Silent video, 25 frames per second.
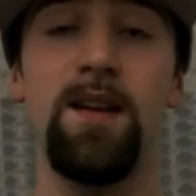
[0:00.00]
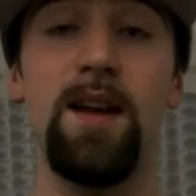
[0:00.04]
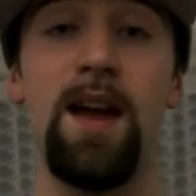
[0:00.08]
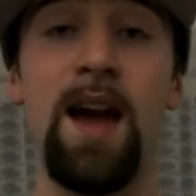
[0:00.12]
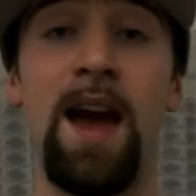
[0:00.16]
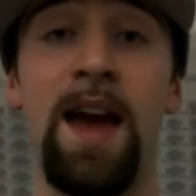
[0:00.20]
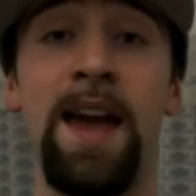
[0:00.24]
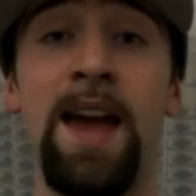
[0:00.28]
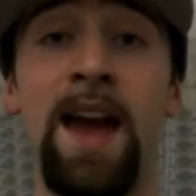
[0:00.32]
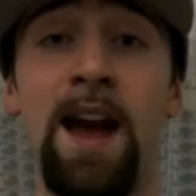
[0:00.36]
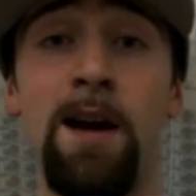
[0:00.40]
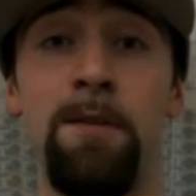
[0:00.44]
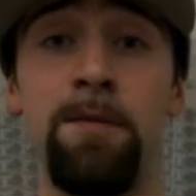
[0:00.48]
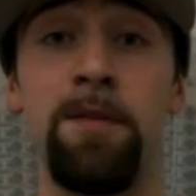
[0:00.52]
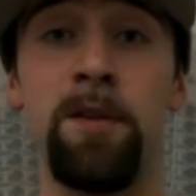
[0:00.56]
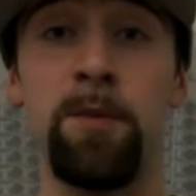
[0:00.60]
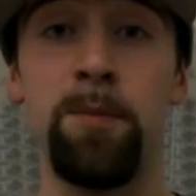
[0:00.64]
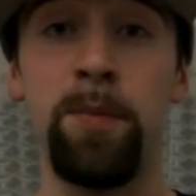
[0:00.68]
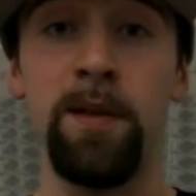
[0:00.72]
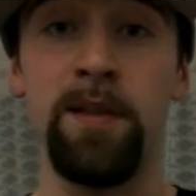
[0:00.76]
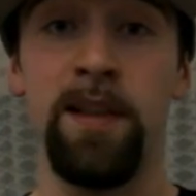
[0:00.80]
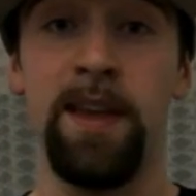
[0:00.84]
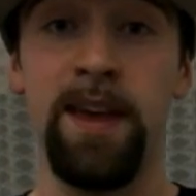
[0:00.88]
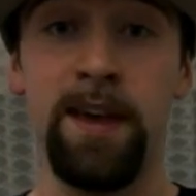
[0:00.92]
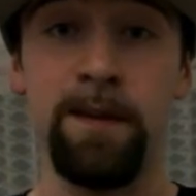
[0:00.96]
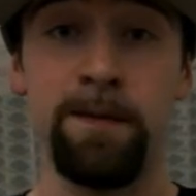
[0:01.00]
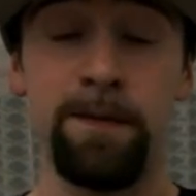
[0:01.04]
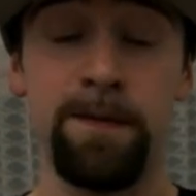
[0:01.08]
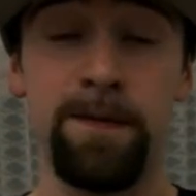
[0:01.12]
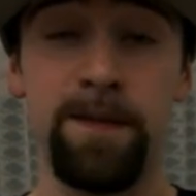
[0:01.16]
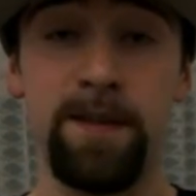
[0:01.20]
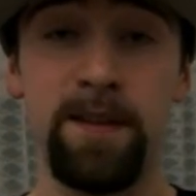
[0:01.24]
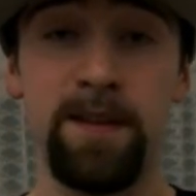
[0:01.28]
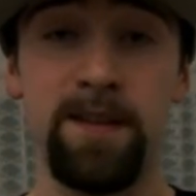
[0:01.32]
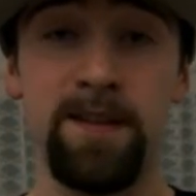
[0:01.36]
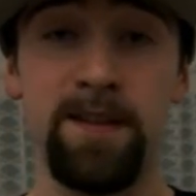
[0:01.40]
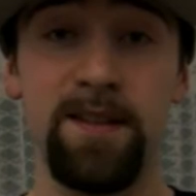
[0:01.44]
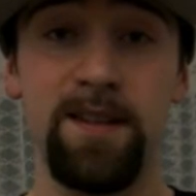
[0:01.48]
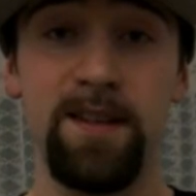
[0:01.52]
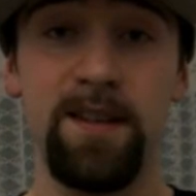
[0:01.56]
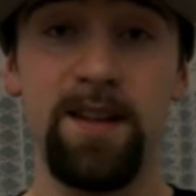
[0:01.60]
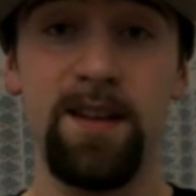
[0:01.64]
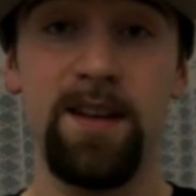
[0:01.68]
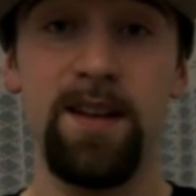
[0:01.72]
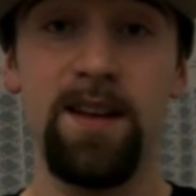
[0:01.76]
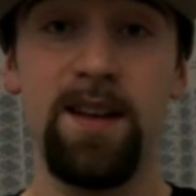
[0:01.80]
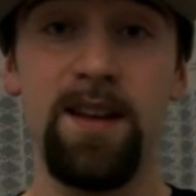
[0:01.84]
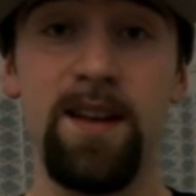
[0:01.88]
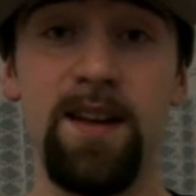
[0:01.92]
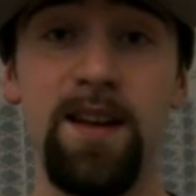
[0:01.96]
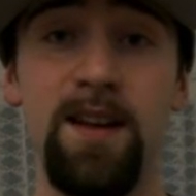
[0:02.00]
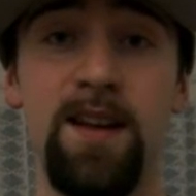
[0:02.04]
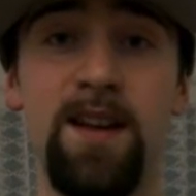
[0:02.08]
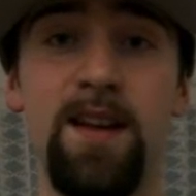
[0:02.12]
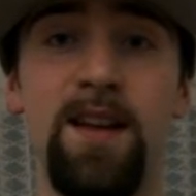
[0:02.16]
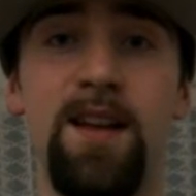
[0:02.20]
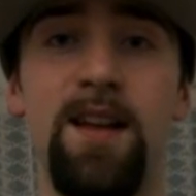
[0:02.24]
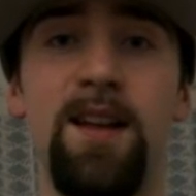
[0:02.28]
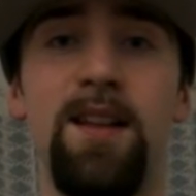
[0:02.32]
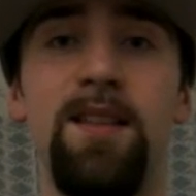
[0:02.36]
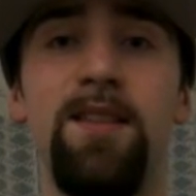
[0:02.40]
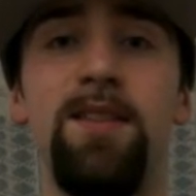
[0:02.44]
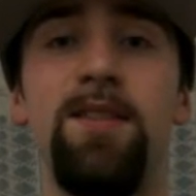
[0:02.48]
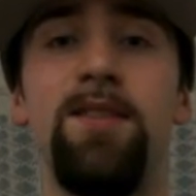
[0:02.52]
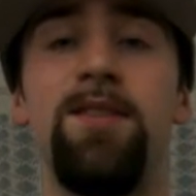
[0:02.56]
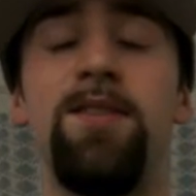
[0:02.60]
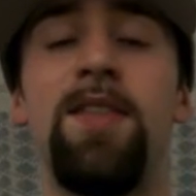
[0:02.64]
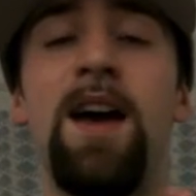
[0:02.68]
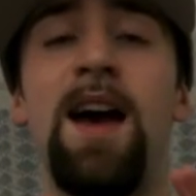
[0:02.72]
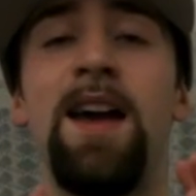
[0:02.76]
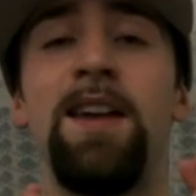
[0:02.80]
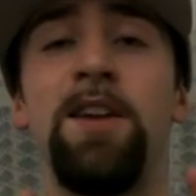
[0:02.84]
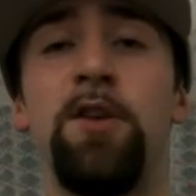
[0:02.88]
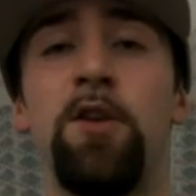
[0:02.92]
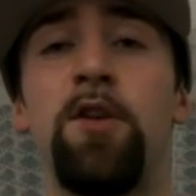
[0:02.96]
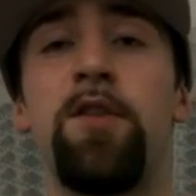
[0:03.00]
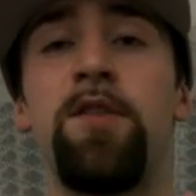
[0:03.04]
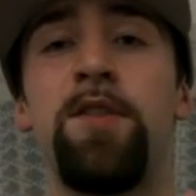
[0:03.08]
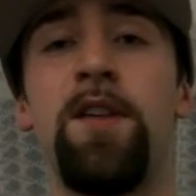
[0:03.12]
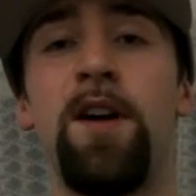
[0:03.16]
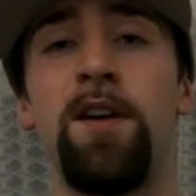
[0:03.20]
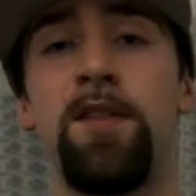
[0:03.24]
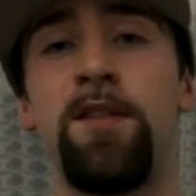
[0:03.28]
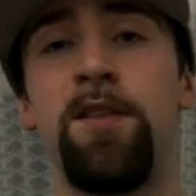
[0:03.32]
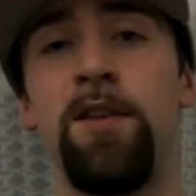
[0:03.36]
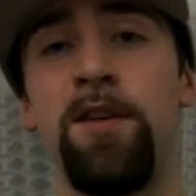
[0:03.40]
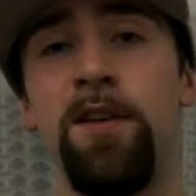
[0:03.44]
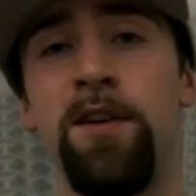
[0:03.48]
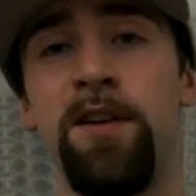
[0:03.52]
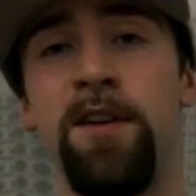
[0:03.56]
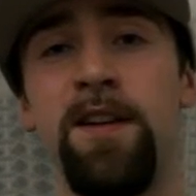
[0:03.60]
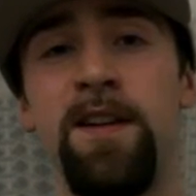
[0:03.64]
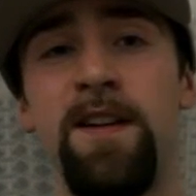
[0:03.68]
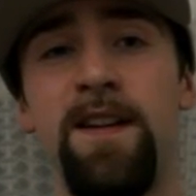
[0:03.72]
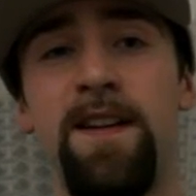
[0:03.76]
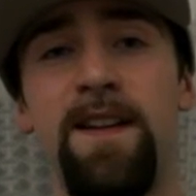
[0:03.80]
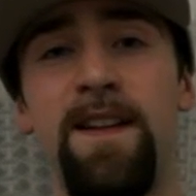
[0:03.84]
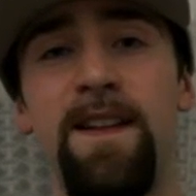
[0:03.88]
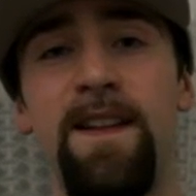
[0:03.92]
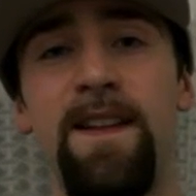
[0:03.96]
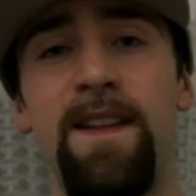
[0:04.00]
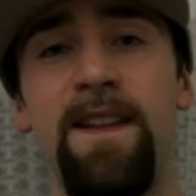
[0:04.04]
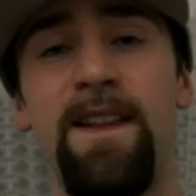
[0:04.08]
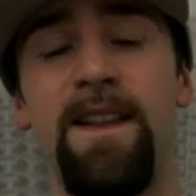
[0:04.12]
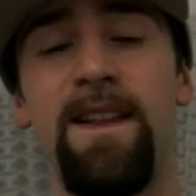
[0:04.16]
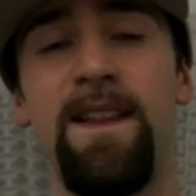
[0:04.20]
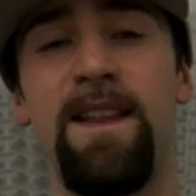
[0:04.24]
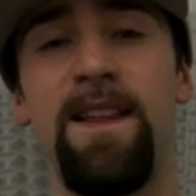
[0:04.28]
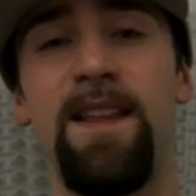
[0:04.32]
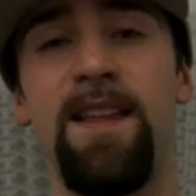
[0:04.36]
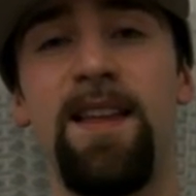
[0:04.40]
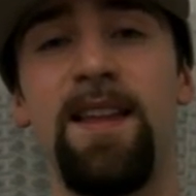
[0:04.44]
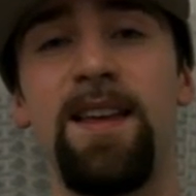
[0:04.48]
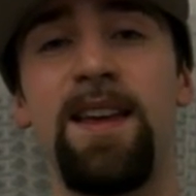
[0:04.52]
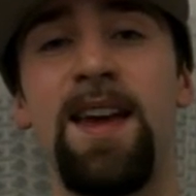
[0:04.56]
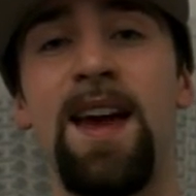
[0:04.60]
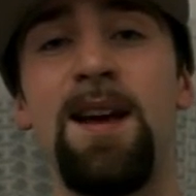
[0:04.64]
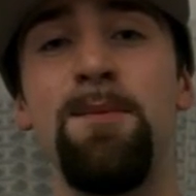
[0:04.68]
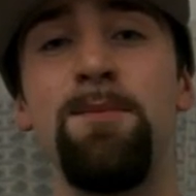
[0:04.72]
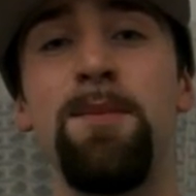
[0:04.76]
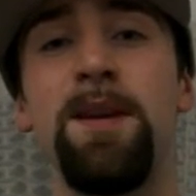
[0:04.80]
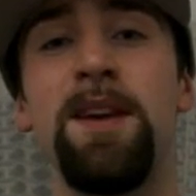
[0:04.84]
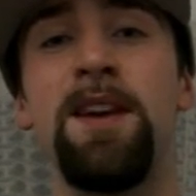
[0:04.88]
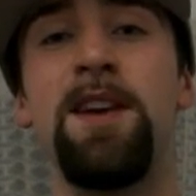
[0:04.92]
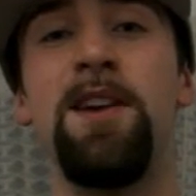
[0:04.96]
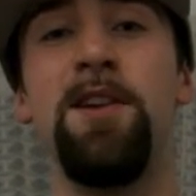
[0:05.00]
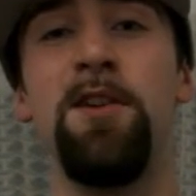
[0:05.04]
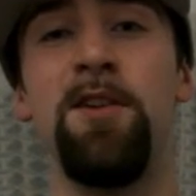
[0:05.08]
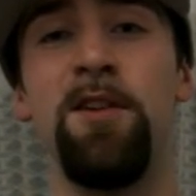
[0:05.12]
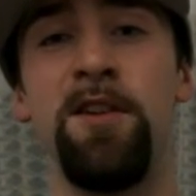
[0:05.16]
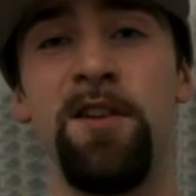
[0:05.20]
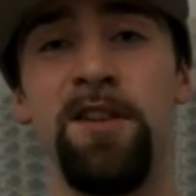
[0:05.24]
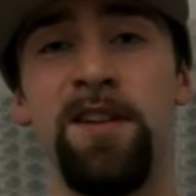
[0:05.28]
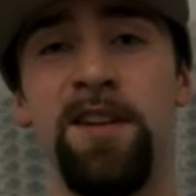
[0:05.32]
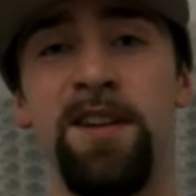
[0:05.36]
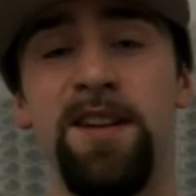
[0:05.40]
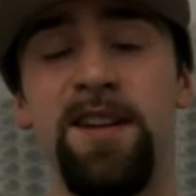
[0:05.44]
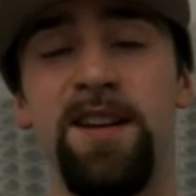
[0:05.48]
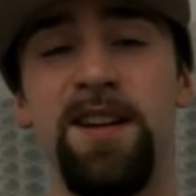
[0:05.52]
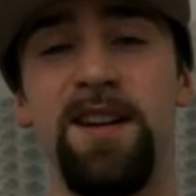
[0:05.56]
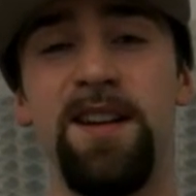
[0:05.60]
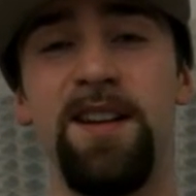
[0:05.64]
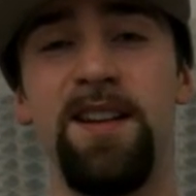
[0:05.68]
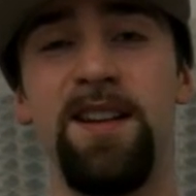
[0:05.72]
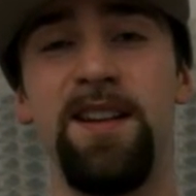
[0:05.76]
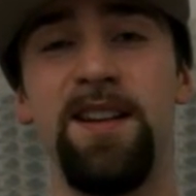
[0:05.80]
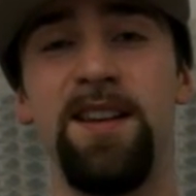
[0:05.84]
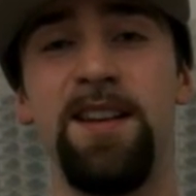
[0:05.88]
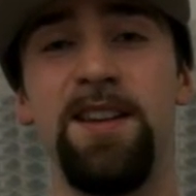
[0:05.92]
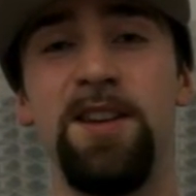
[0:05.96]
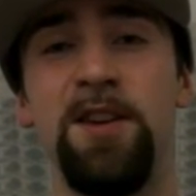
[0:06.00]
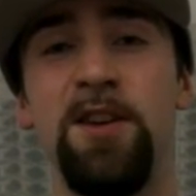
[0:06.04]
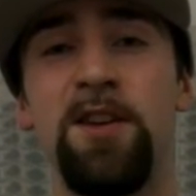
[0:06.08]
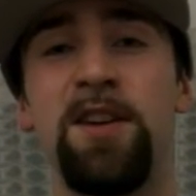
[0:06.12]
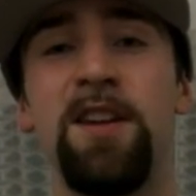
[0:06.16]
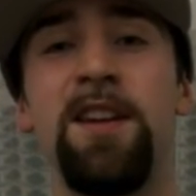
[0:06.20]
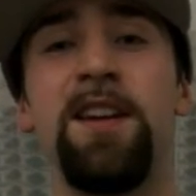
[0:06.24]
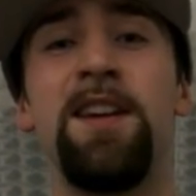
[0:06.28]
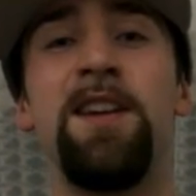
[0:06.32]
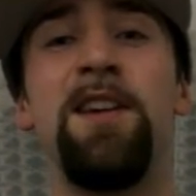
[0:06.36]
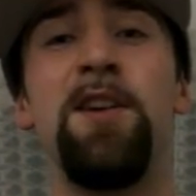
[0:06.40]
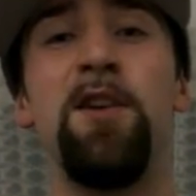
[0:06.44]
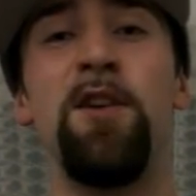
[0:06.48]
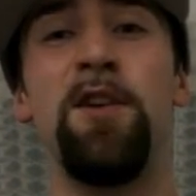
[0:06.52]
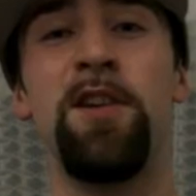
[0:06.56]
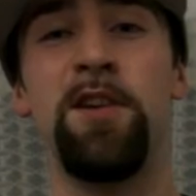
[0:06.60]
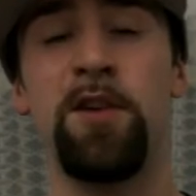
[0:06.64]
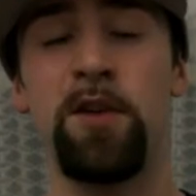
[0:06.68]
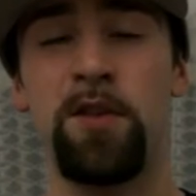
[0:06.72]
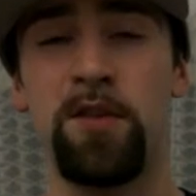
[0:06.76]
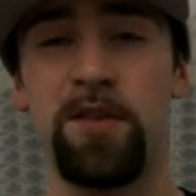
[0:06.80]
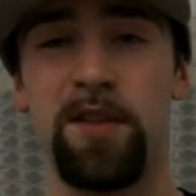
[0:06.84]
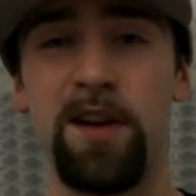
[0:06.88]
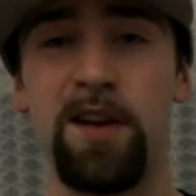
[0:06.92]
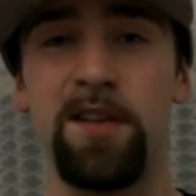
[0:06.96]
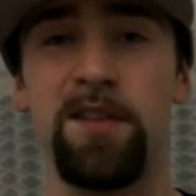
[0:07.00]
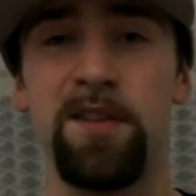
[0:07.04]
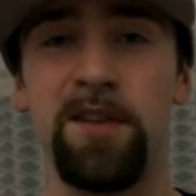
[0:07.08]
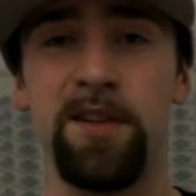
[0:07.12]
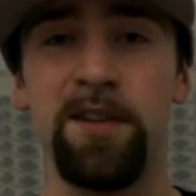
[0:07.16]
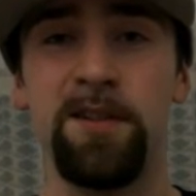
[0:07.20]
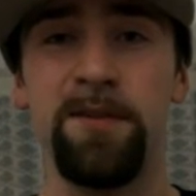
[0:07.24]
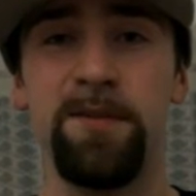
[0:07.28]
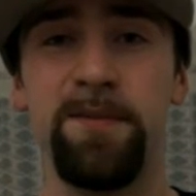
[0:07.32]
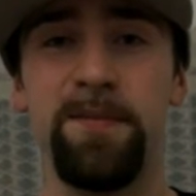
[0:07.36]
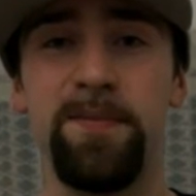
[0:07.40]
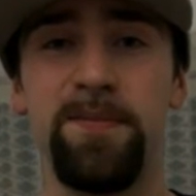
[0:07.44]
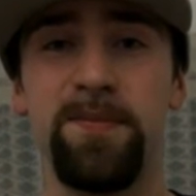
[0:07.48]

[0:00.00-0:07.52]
I have this belief that your stutter can be cured. You can cure your stutter.